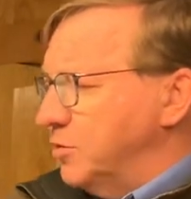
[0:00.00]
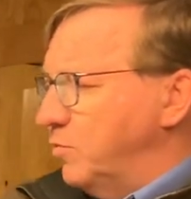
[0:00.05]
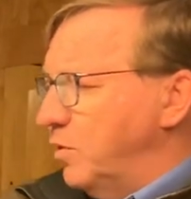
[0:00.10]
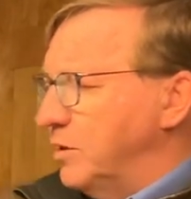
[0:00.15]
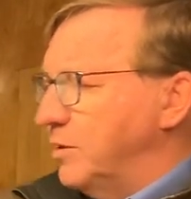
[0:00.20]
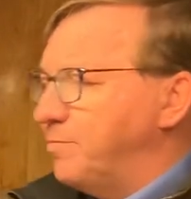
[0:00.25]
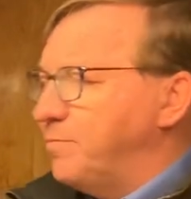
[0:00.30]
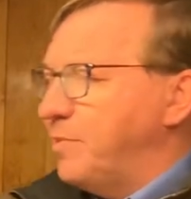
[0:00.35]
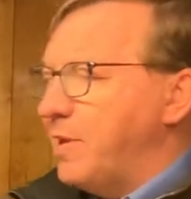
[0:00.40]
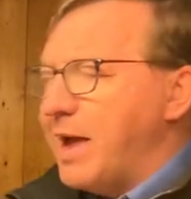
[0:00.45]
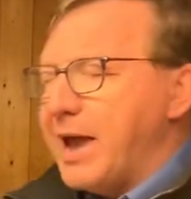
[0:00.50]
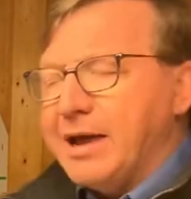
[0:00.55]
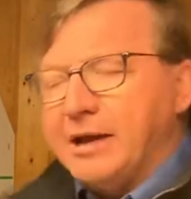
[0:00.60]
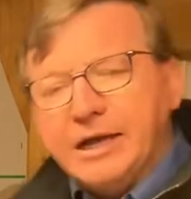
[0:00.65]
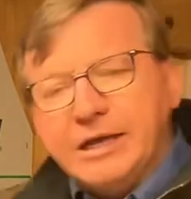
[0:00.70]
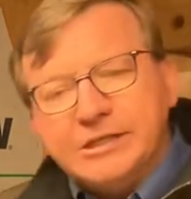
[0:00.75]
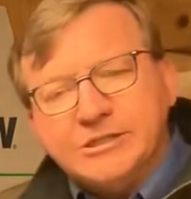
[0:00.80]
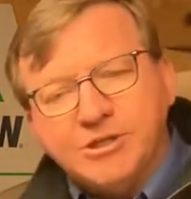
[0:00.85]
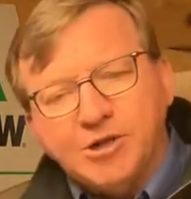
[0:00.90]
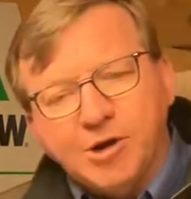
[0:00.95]
Well, the plant
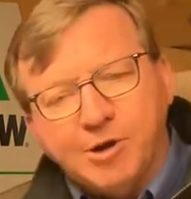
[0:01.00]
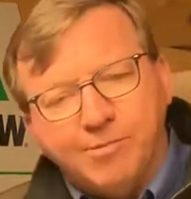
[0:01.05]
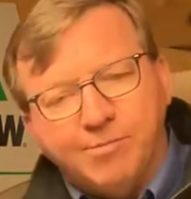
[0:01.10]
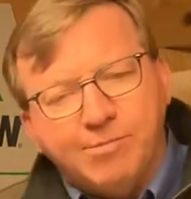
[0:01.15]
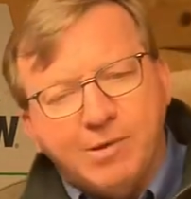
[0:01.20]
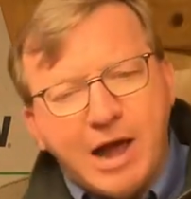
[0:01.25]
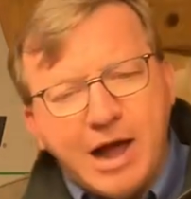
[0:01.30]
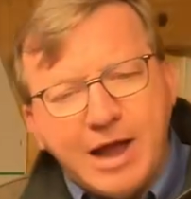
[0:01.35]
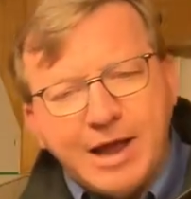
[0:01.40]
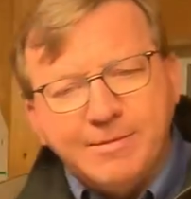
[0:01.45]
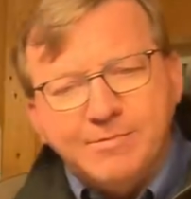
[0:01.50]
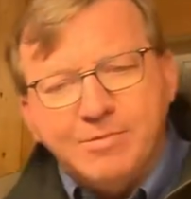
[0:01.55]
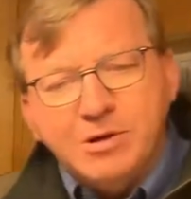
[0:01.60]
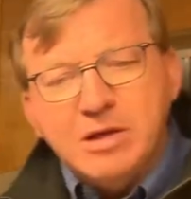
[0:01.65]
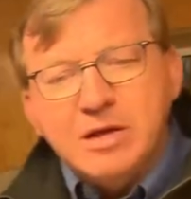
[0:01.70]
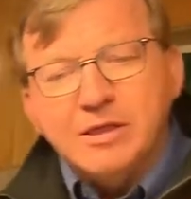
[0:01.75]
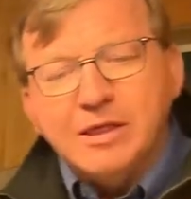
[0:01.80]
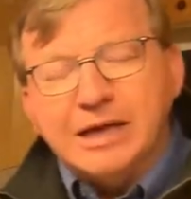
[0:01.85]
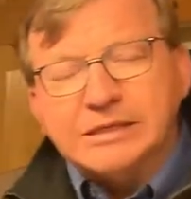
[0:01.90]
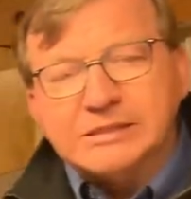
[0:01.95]
needs to imbibe
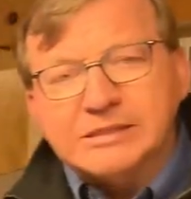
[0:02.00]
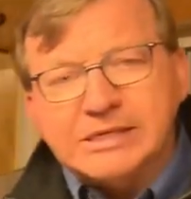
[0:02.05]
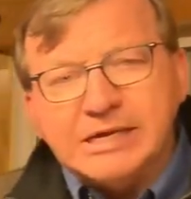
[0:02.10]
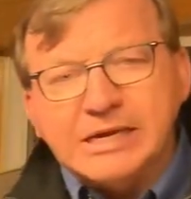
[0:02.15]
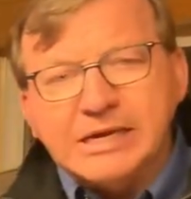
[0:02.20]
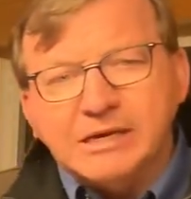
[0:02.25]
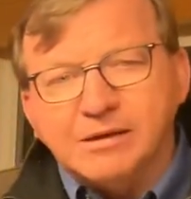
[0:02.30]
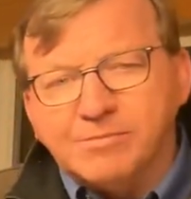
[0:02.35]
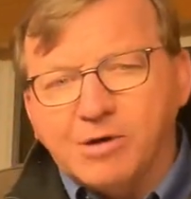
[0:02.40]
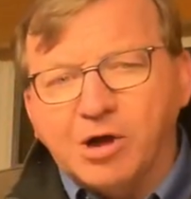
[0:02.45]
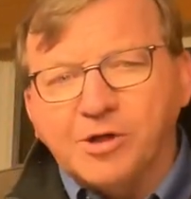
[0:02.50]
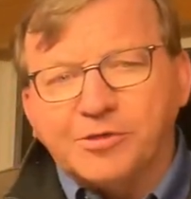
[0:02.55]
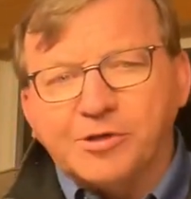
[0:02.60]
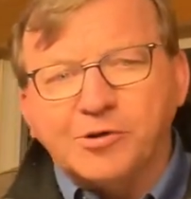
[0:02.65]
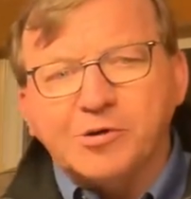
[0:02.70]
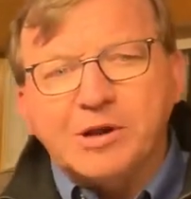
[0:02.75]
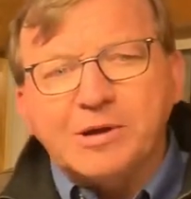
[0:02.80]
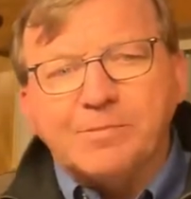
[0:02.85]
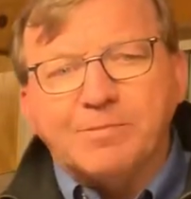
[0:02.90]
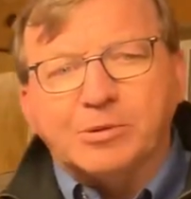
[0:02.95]
that seed about
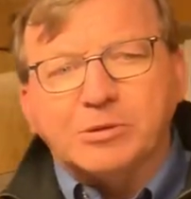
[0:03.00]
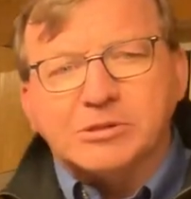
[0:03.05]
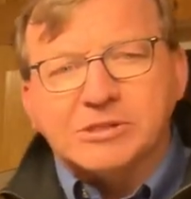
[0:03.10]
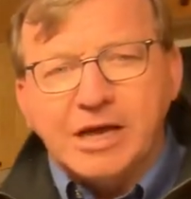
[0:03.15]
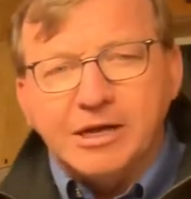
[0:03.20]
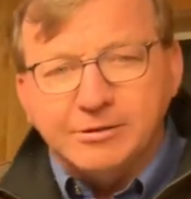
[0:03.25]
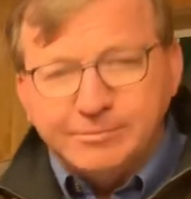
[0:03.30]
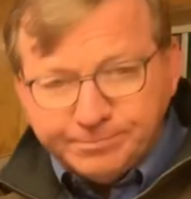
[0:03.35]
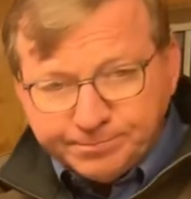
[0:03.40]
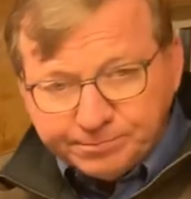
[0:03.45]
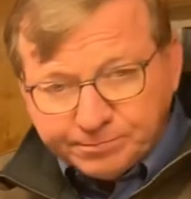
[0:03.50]
30%